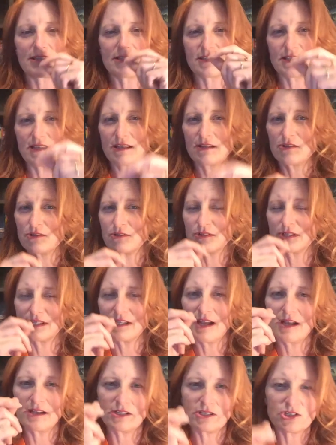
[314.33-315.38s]
is that early
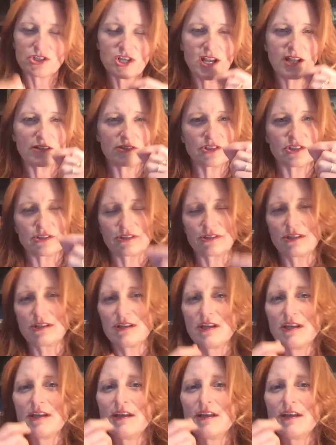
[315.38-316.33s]
on in childhood,